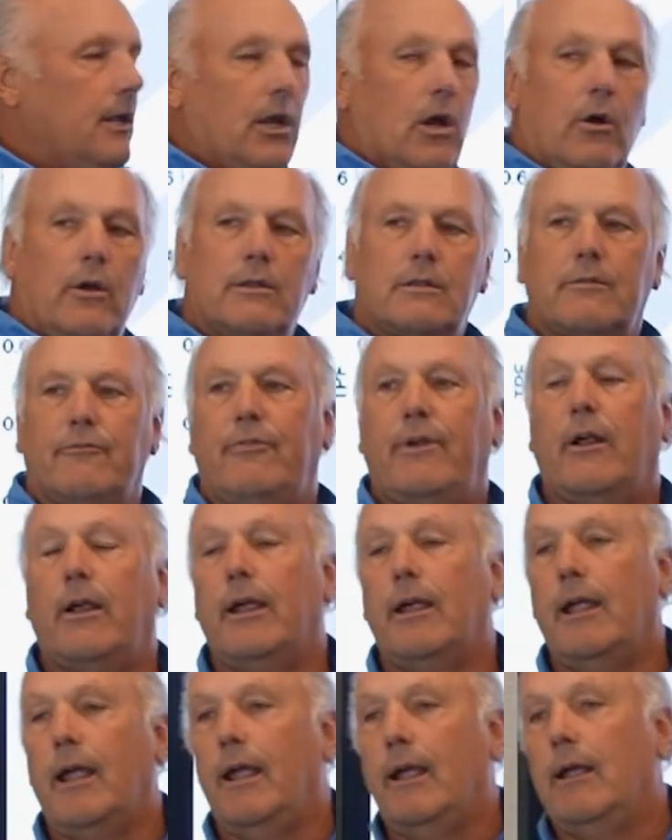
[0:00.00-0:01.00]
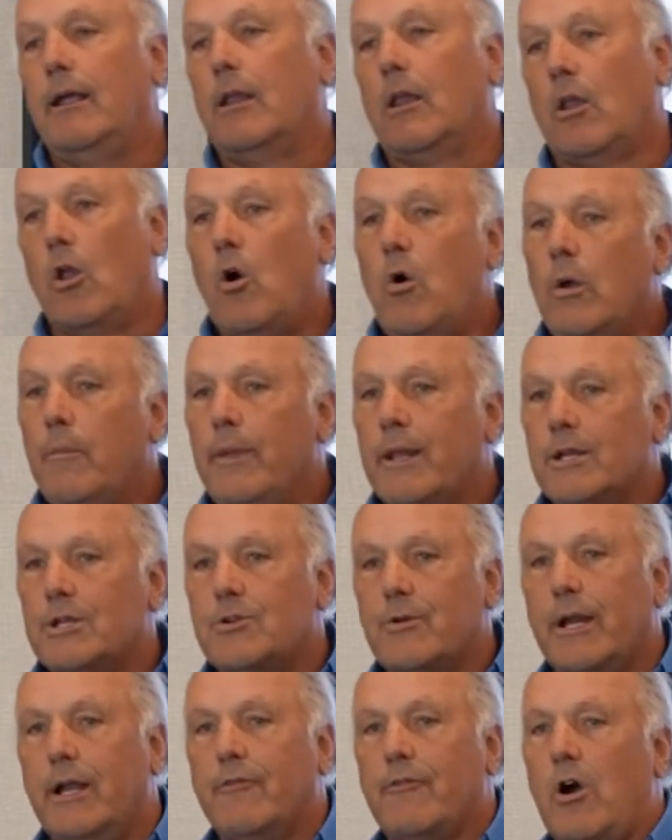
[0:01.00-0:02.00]
it's very low
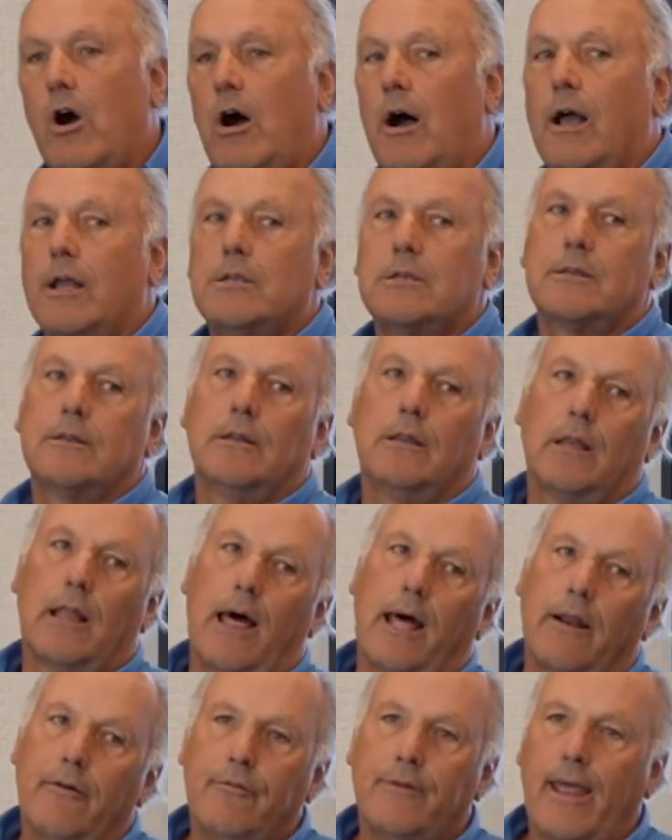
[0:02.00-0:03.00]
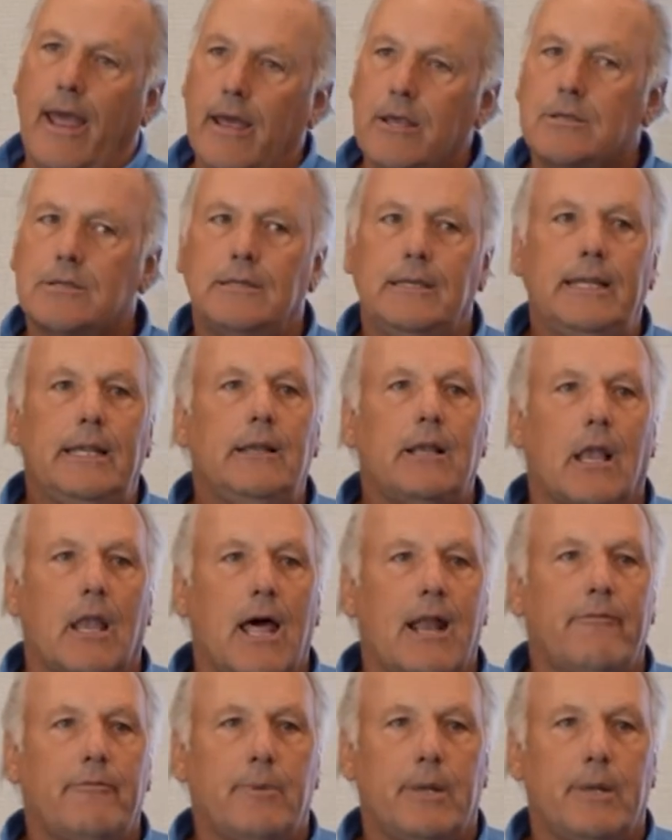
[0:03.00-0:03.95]
administrative cost. A lot of tests need a lot of